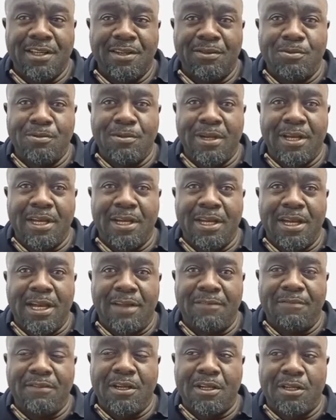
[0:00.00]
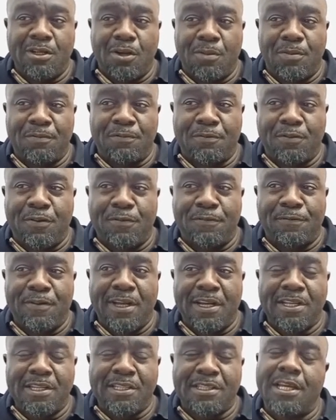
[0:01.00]
We were having a cup of coffee,
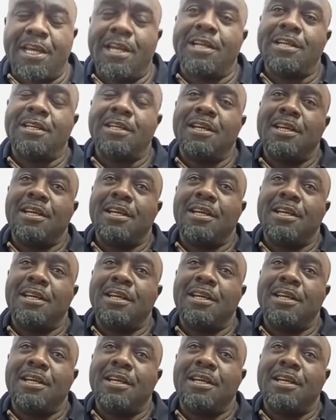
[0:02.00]
and he said